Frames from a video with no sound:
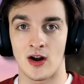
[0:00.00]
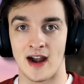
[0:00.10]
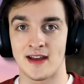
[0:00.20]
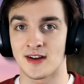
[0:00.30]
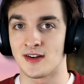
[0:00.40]
are
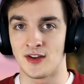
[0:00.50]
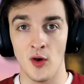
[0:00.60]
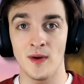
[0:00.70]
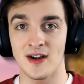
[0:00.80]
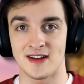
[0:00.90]
either
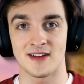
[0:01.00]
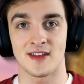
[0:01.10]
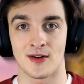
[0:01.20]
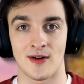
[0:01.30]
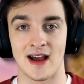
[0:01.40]
nowhere near
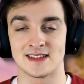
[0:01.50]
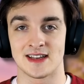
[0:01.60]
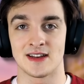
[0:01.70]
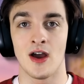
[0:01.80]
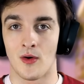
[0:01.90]
the
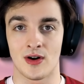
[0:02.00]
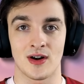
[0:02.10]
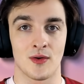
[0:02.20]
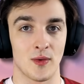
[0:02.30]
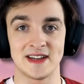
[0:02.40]
horizon
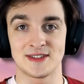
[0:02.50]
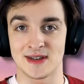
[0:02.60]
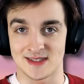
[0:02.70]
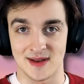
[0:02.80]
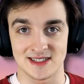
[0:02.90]
or way too
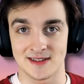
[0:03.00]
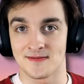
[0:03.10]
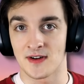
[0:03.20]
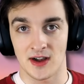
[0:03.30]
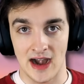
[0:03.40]

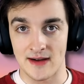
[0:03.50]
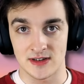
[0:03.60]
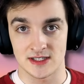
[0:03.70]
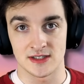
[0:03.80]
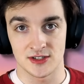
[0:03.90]
expensive for your average